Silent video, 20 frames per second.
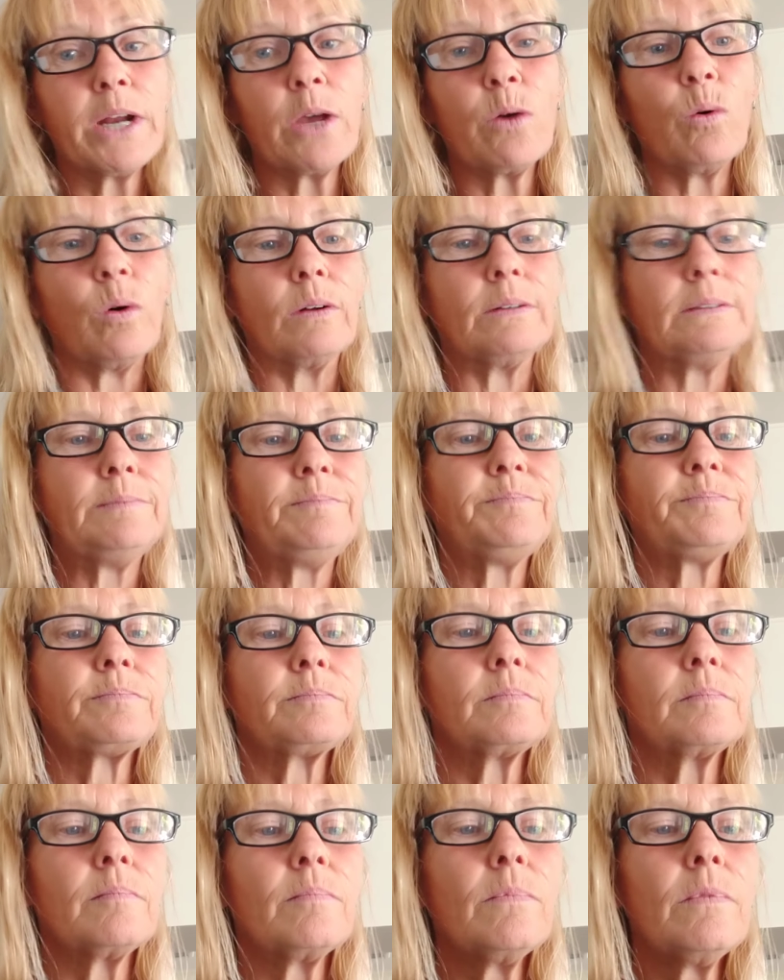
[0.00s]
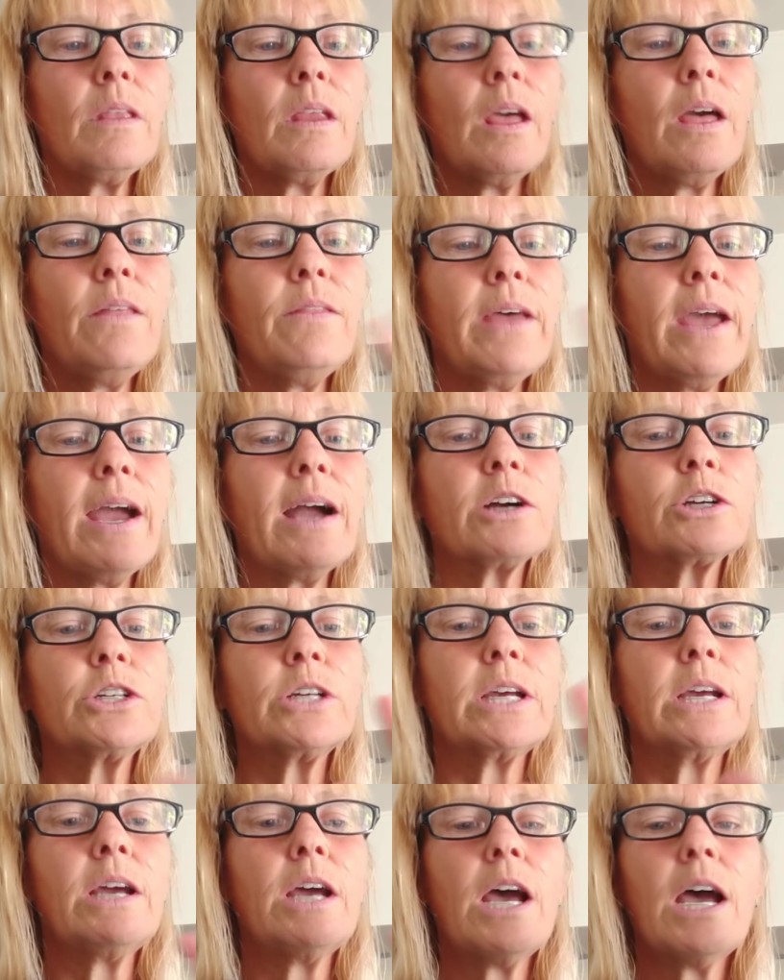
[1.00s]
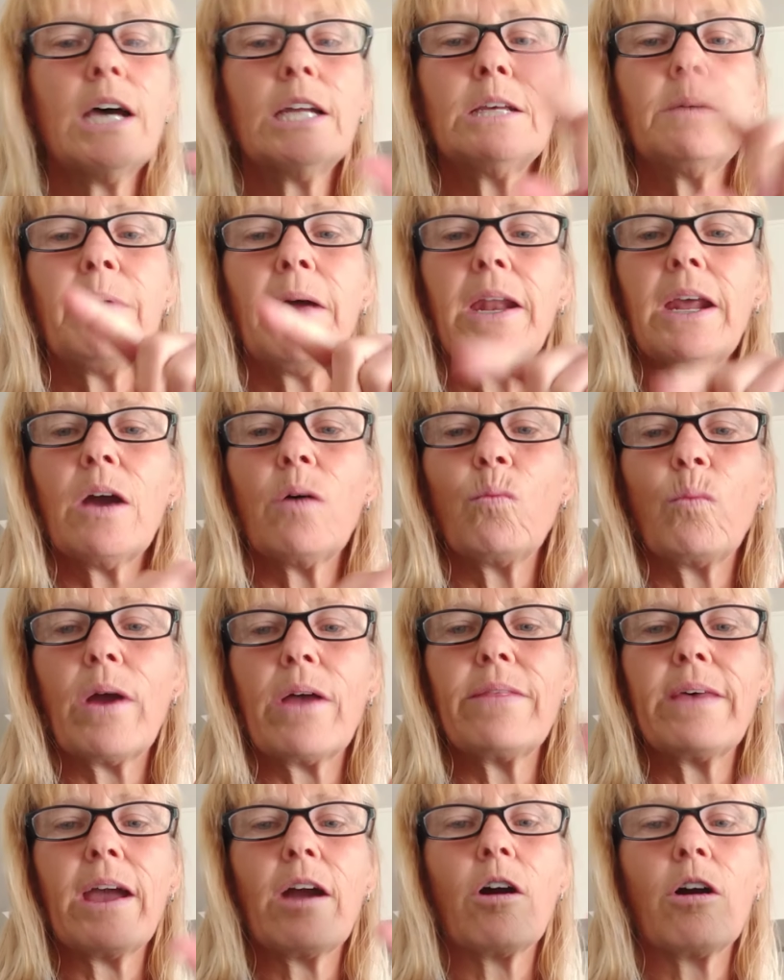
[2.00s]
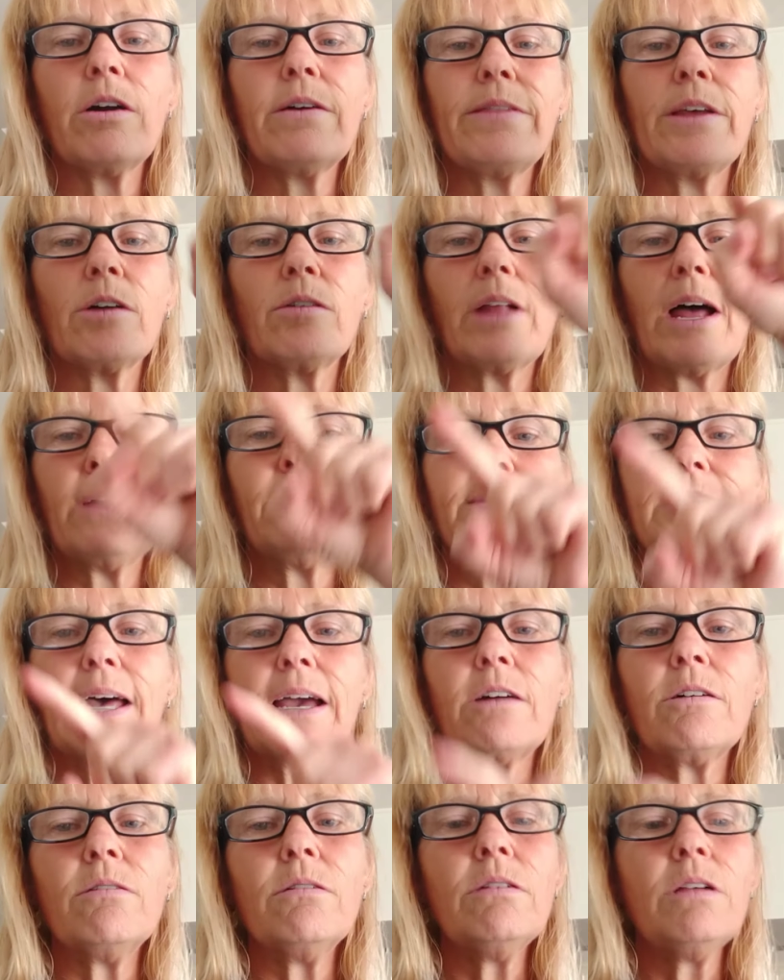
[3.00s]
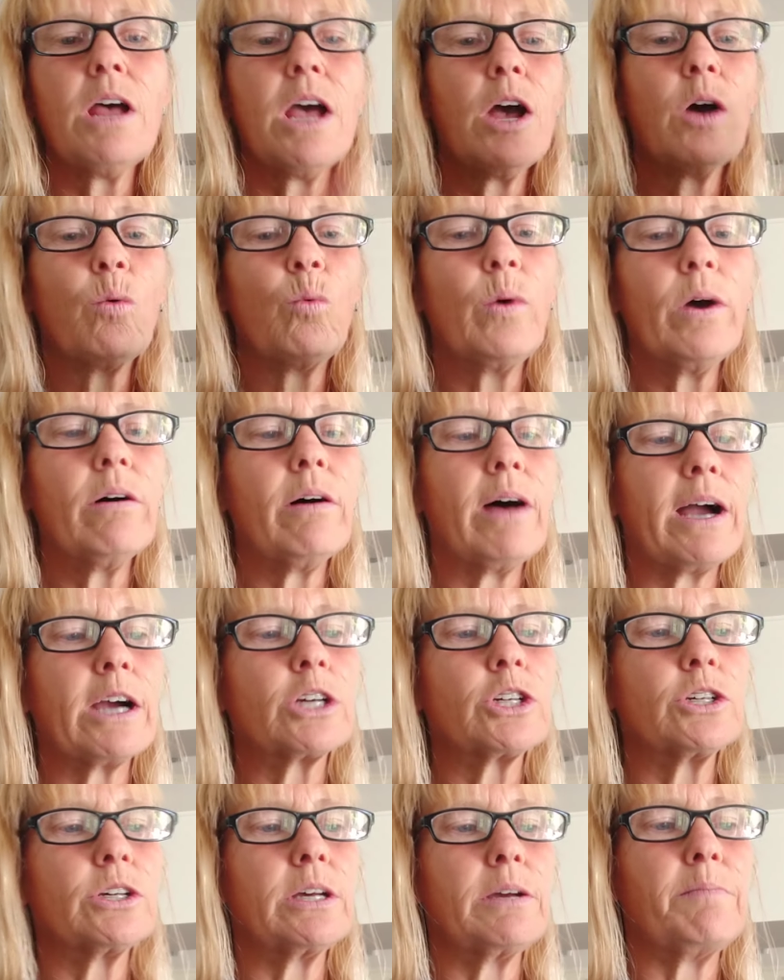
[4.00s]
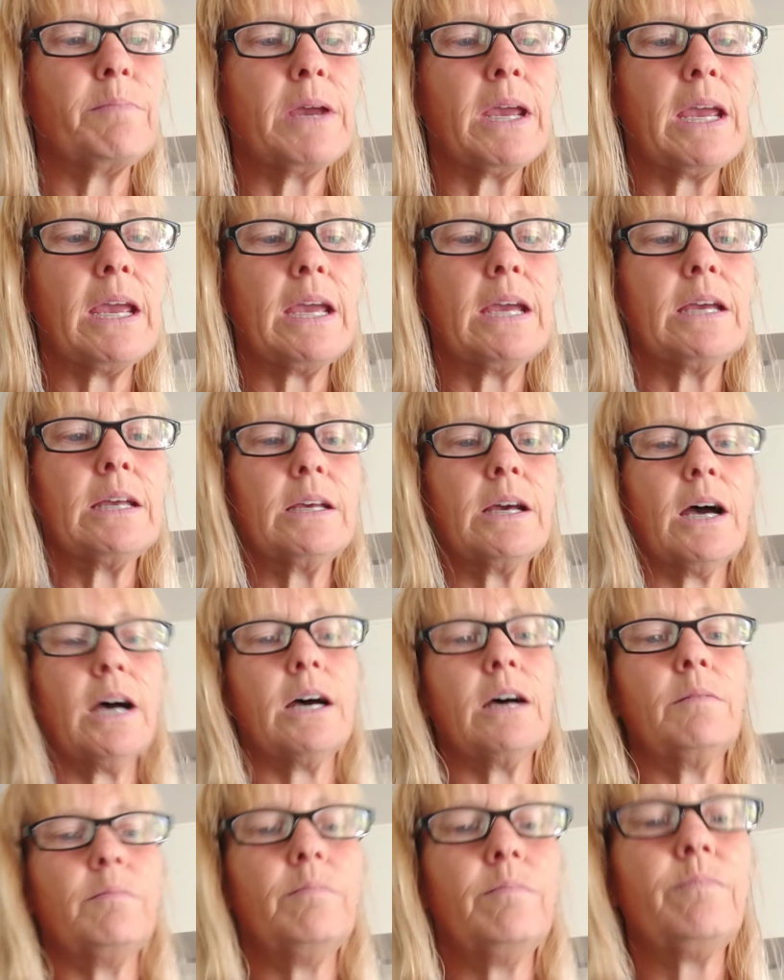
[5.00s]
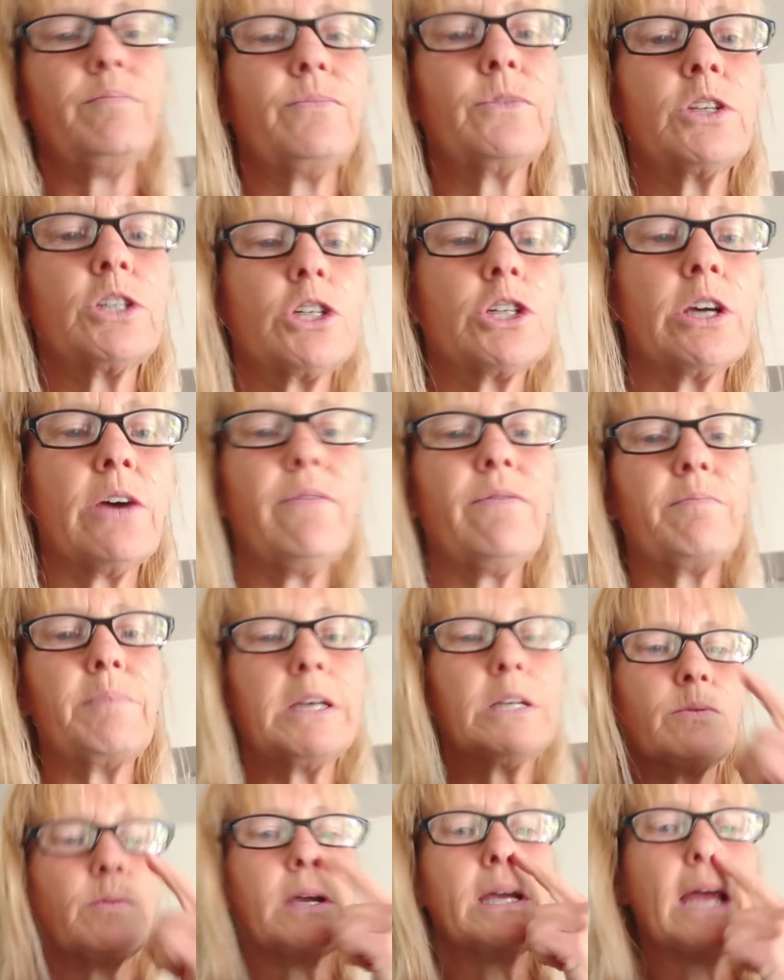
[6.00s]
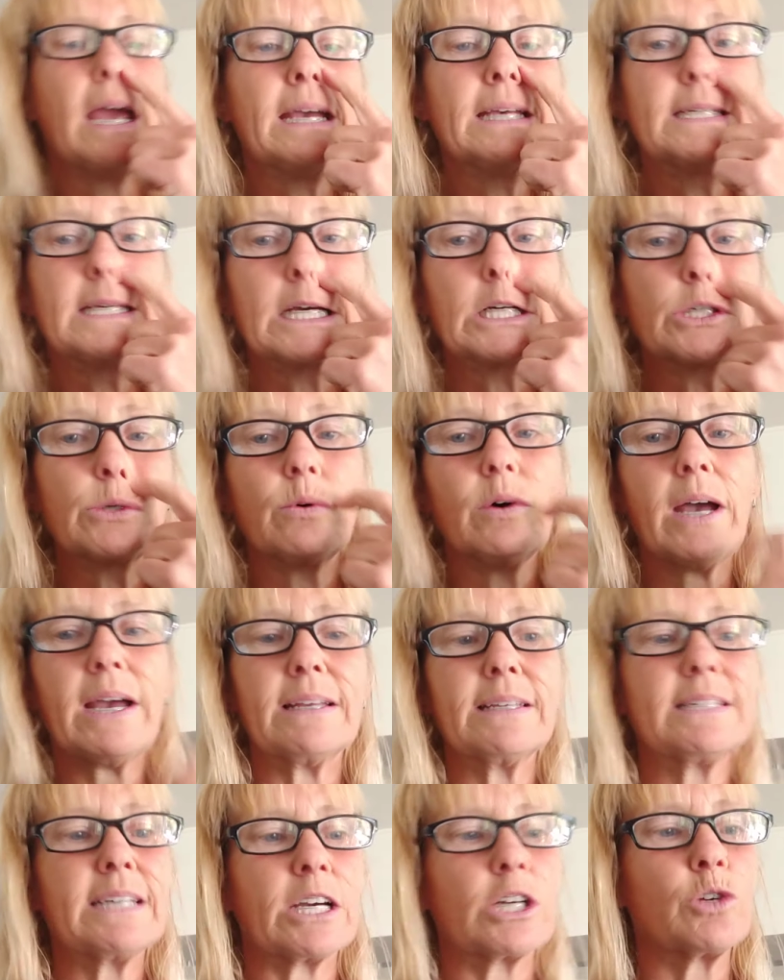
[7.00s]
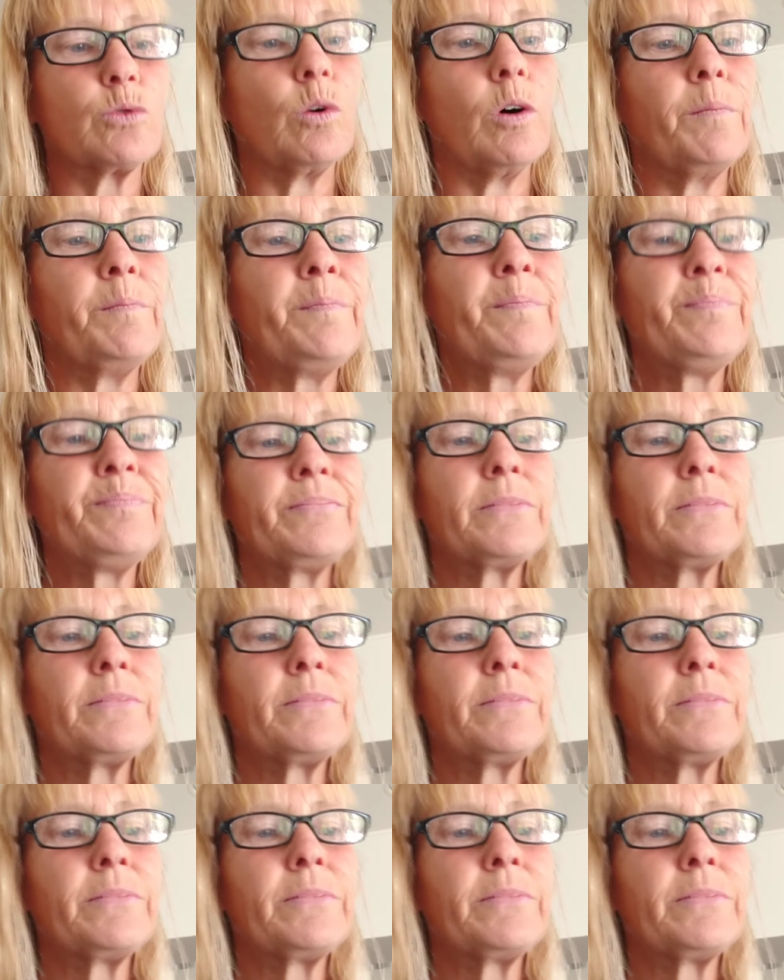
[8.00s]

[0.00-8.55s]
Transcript: pretty cool they actually, depending on where they are in their life cycle, will actually be um, shift between asexual and sexual.